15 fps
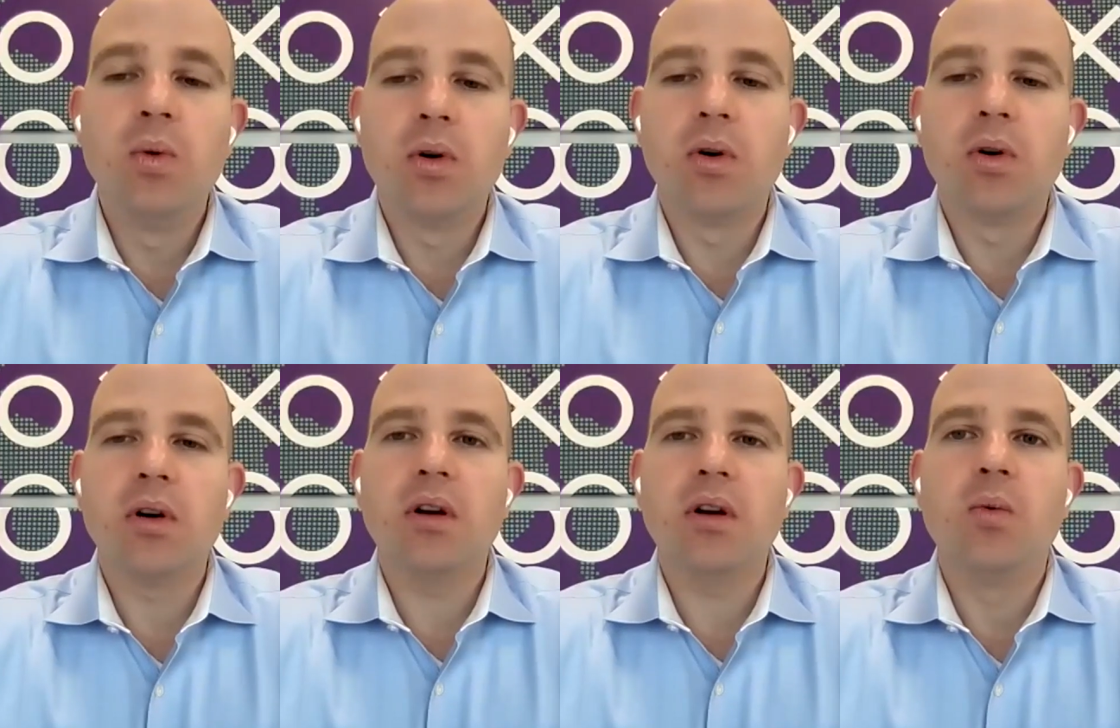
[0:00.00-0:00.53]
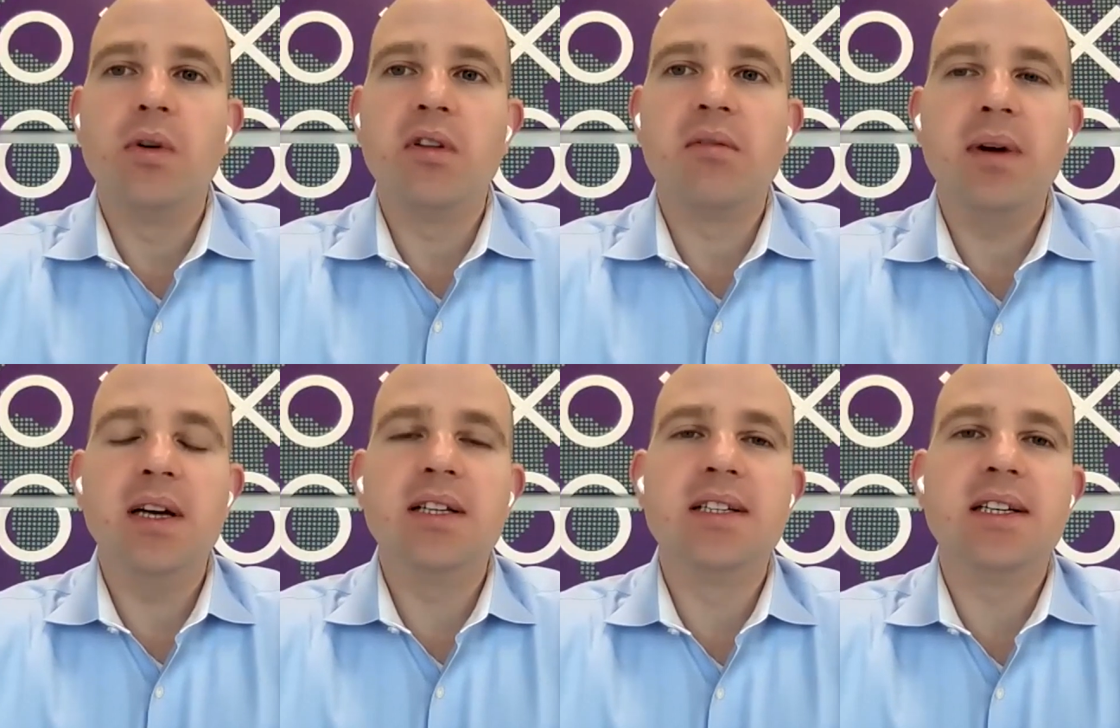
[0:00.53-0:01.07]
work with
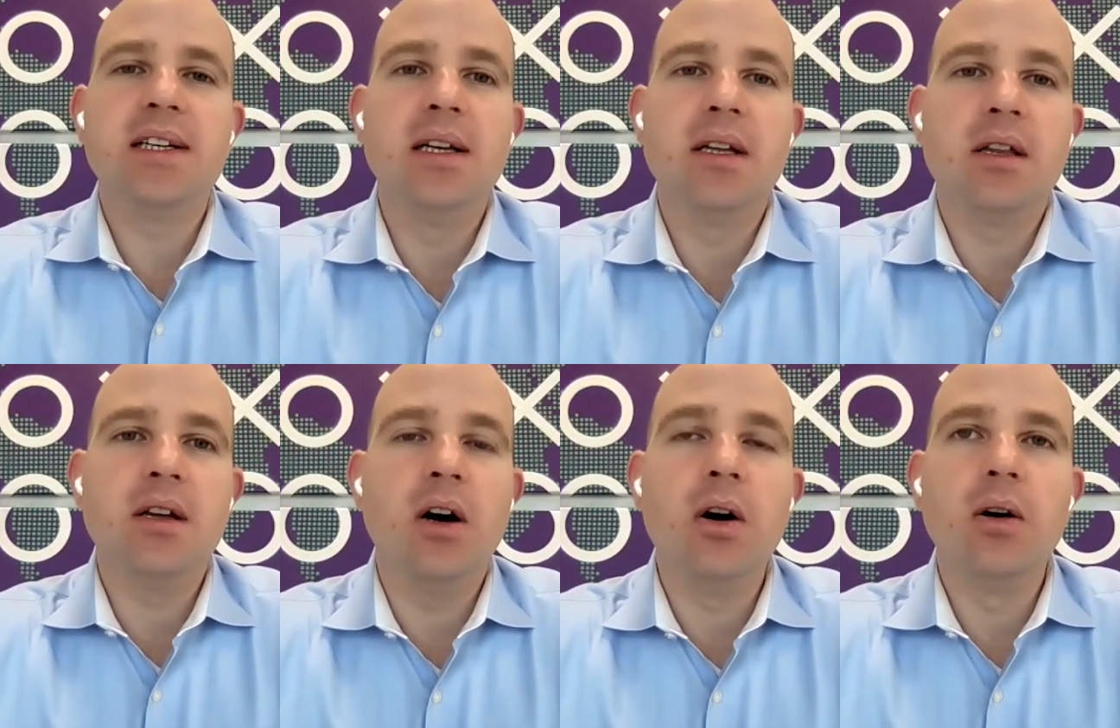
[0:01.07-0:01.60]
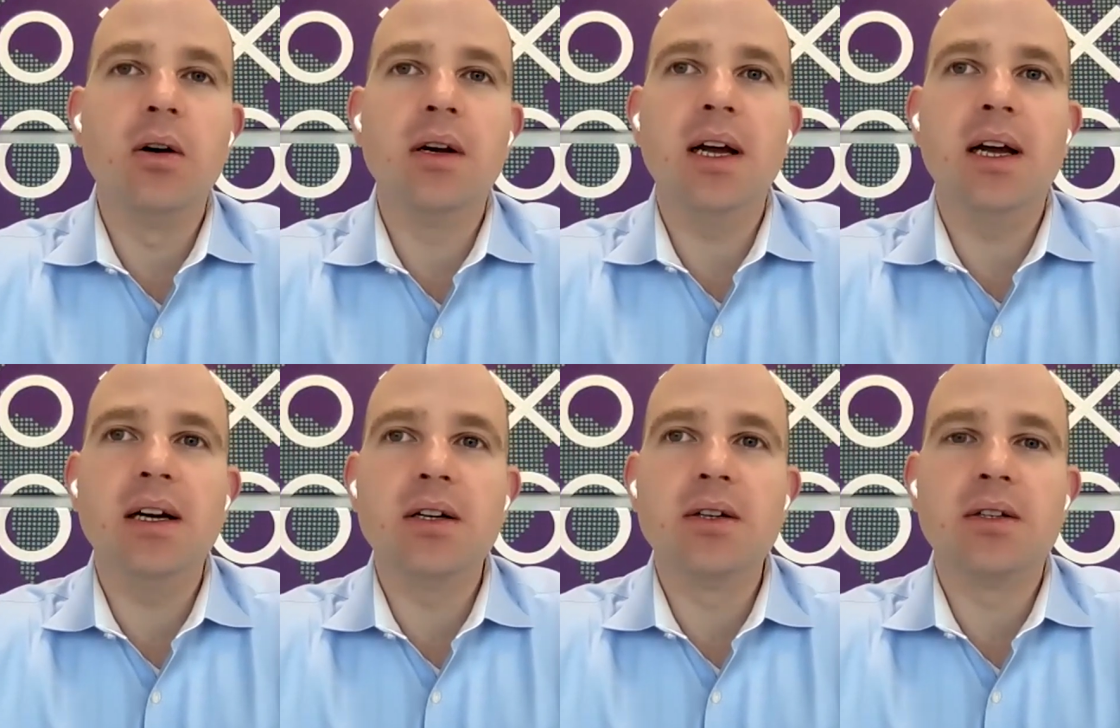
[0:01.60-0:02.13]
basically the whole
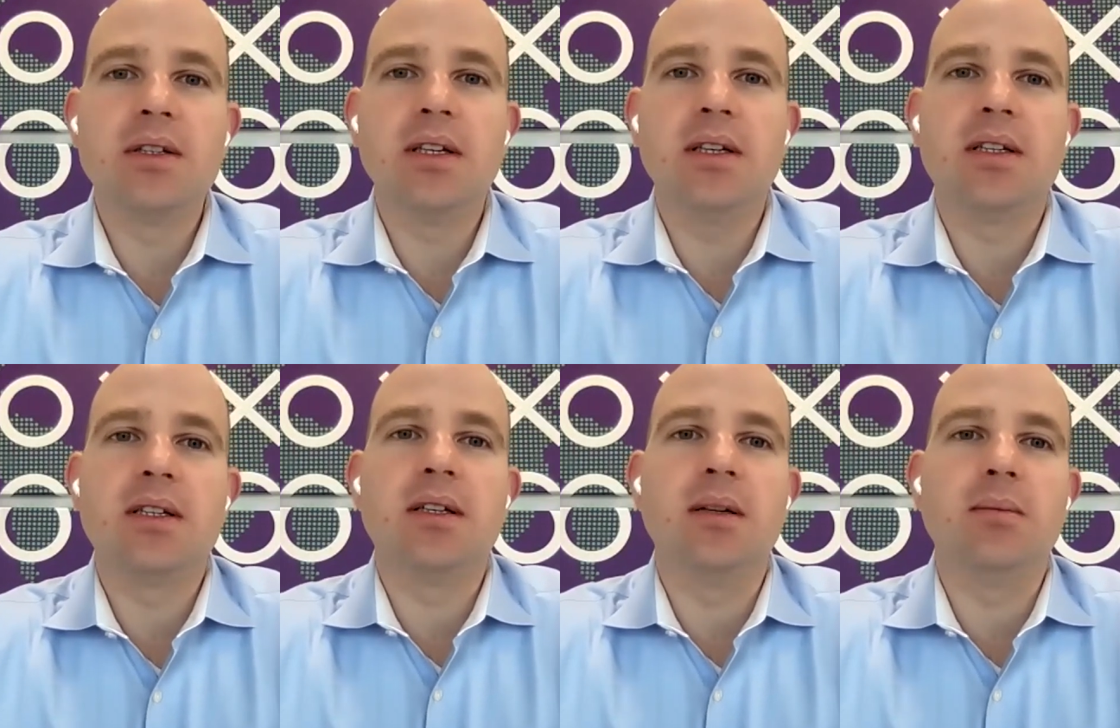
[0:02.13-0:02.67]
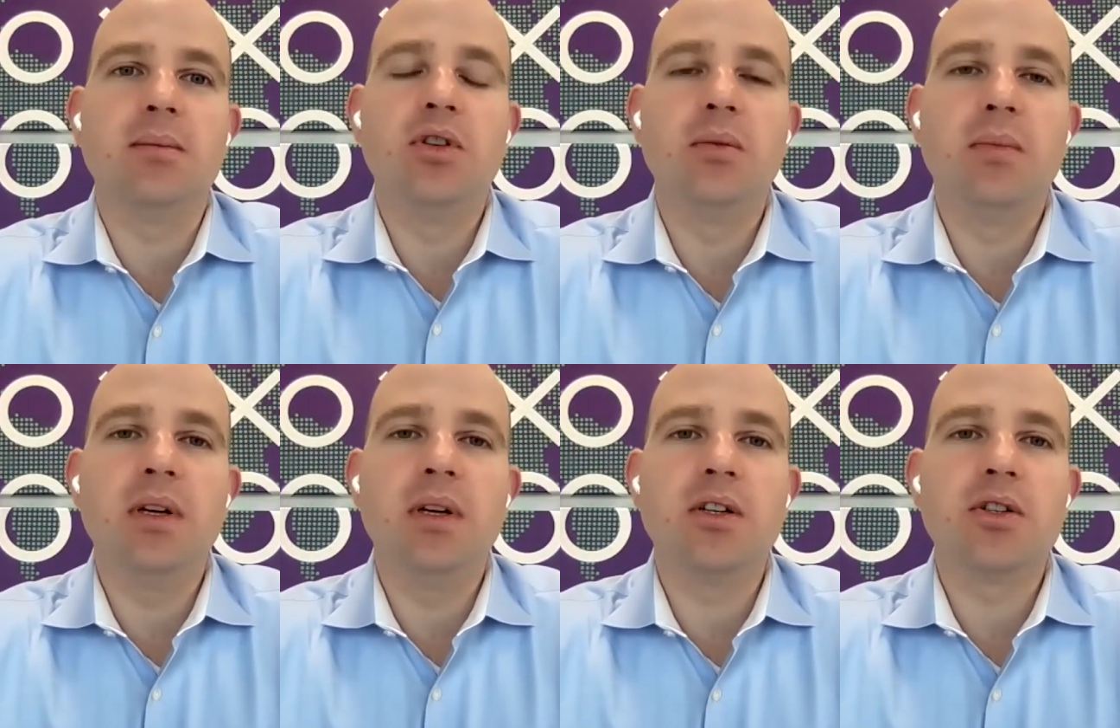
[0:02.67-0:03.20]
ecosystem to
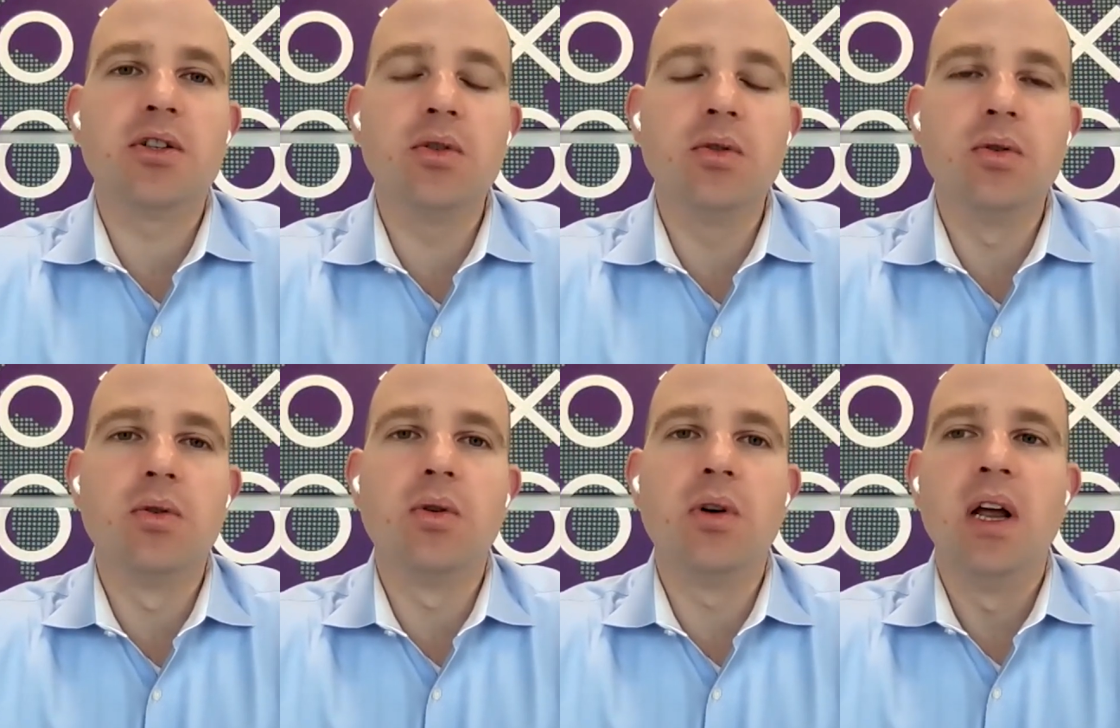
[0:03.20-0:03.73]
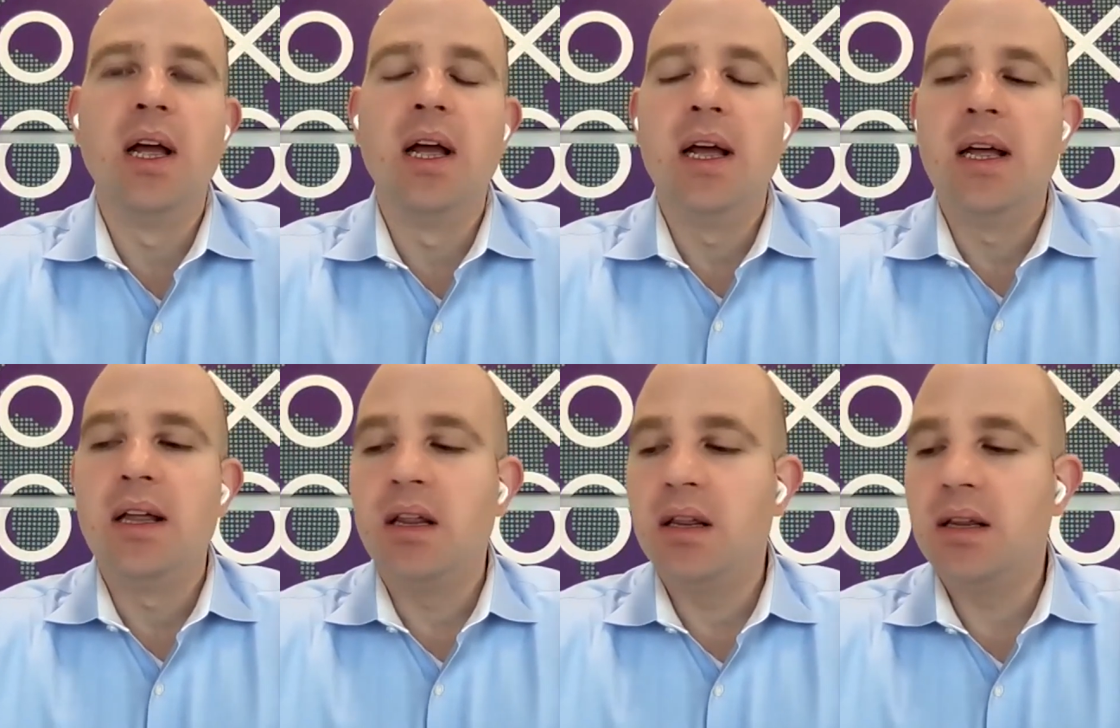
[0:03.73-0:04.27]
make sure
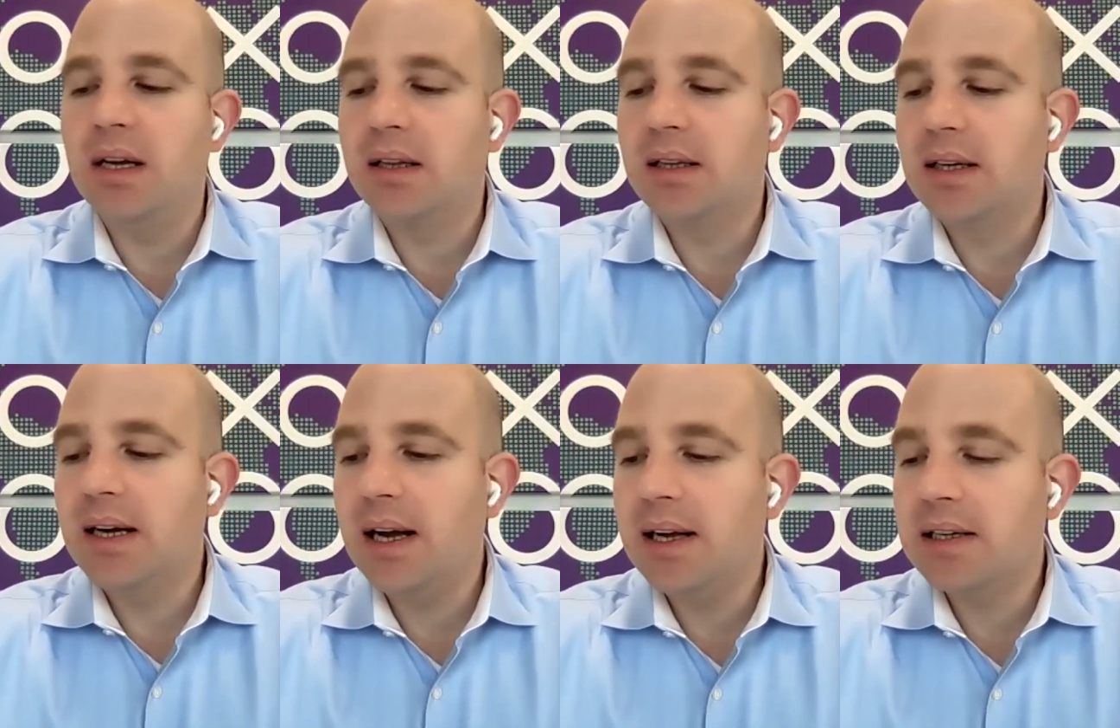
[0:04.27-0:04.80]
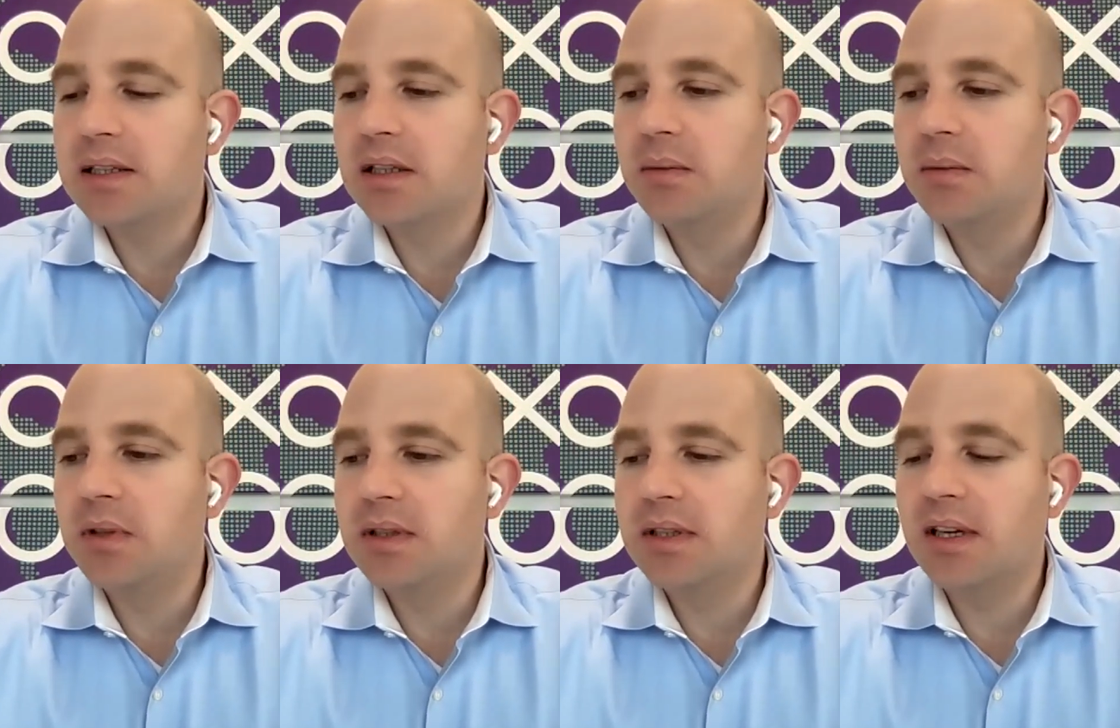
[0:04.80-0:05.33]
that
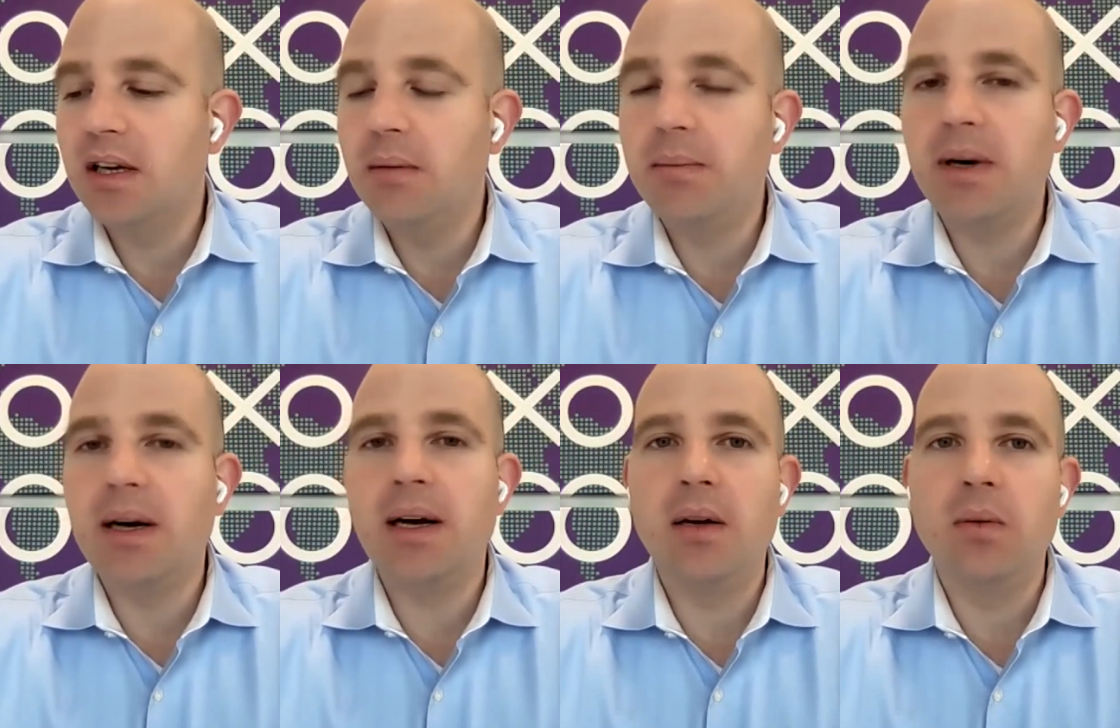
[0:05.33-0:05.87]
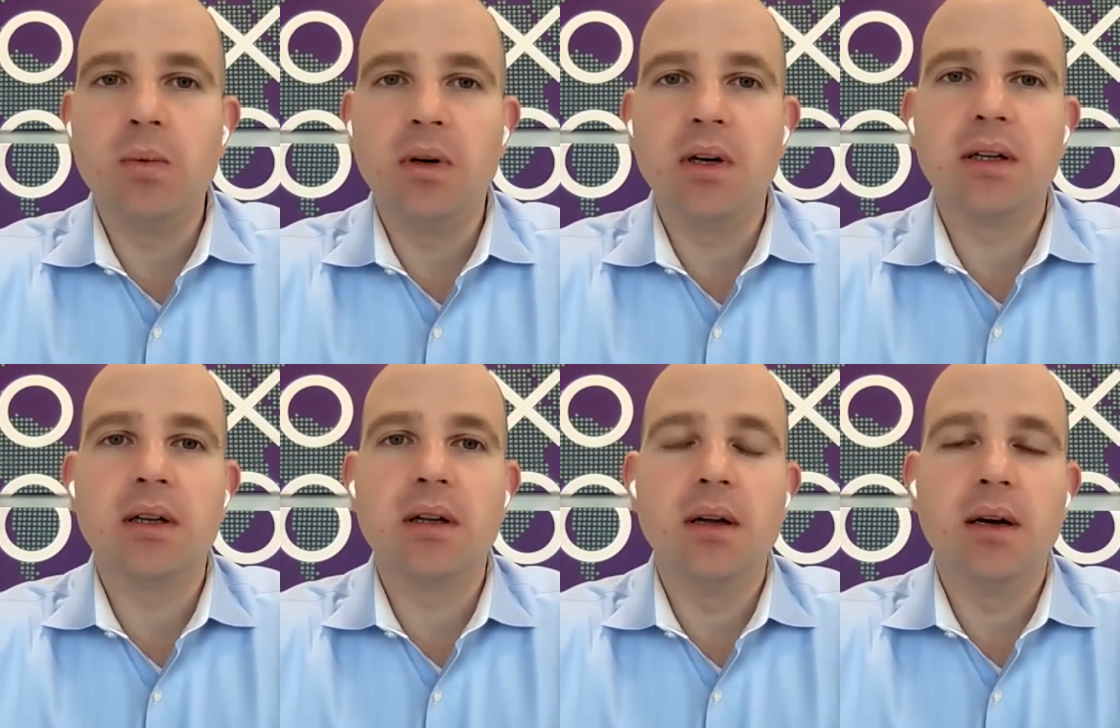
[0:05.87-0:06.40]
customers can buy
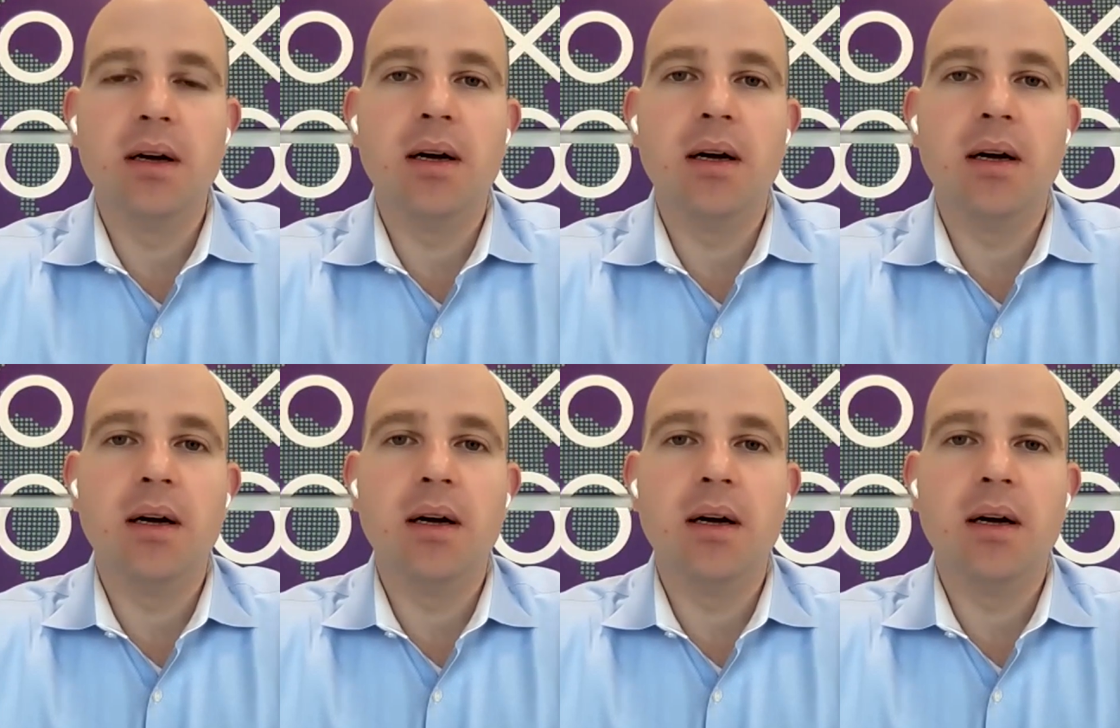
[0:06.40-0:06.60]
what